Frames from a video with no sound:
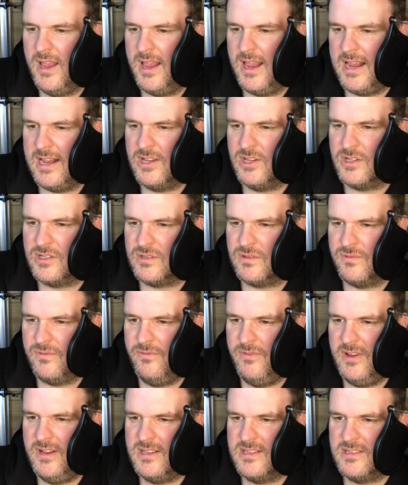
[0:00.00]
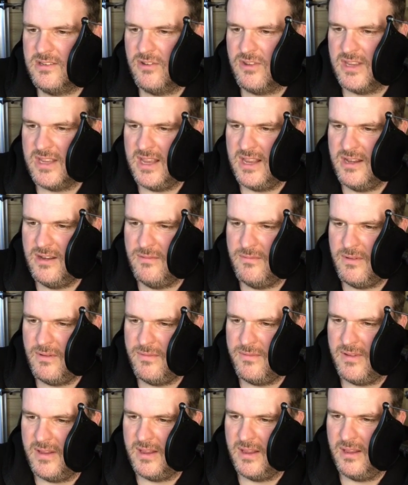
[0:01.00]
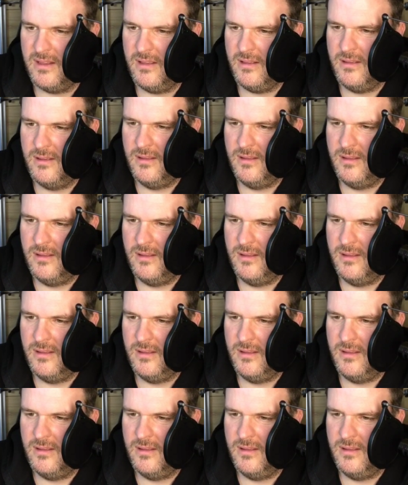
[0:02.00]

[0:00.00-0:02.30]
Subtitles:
it just fits on the end of your finger.